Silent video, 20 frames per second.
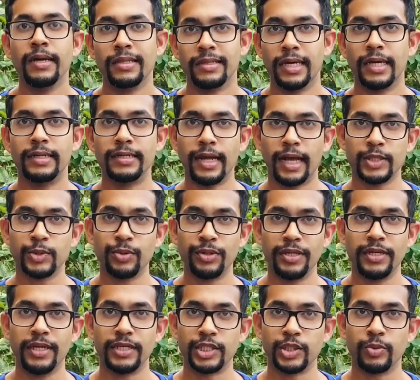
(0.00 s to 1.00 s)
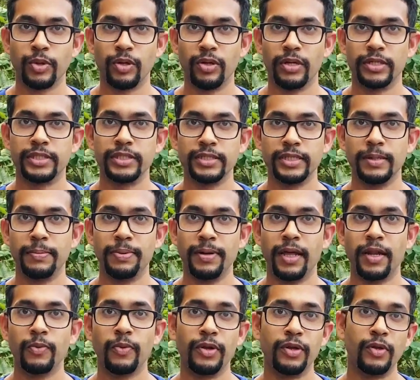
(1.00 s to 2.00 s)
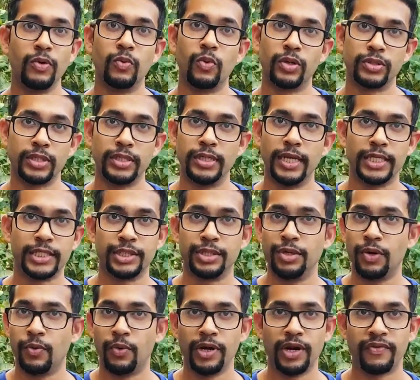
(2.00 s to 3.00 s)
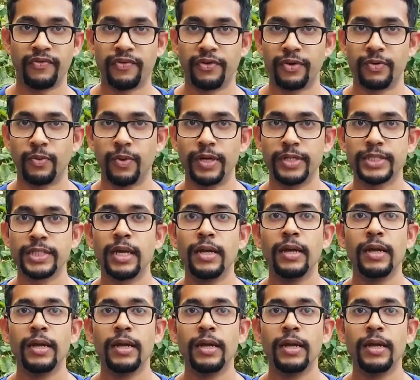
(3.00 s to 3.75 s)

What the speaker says: then that's one of the cases where you listen to your plant, whether you watered yesterday or whenever it was.